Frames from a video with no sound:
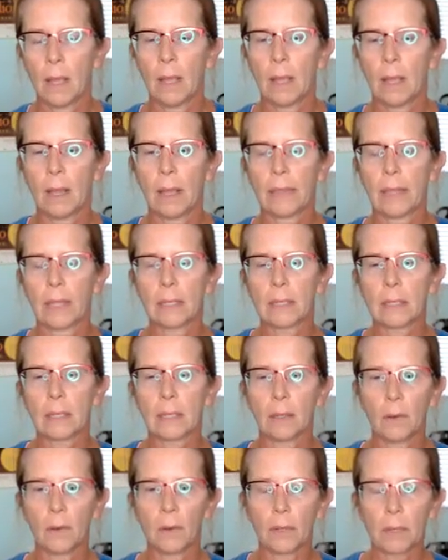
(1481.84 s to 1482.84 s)
And then
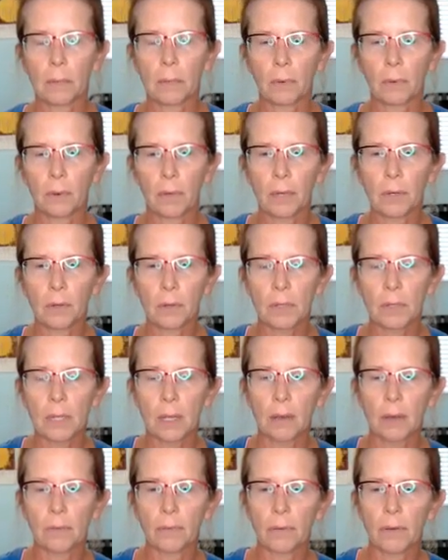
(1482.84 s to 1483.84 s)
slowly bringing
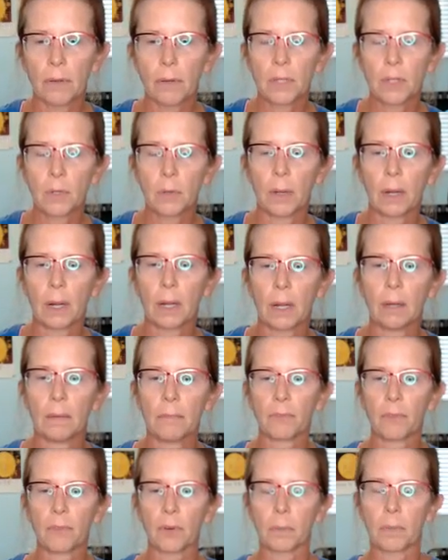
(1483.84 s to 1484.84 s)
yourself to a
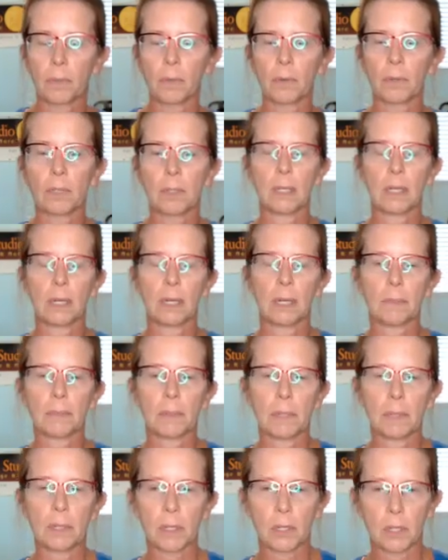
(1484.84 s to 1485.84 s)
comfortable sitting
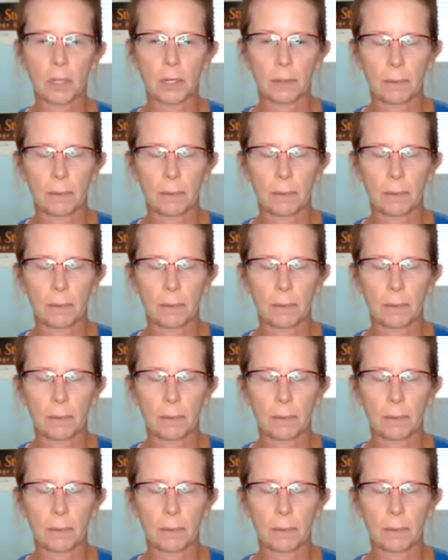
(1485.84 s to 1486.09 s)
position.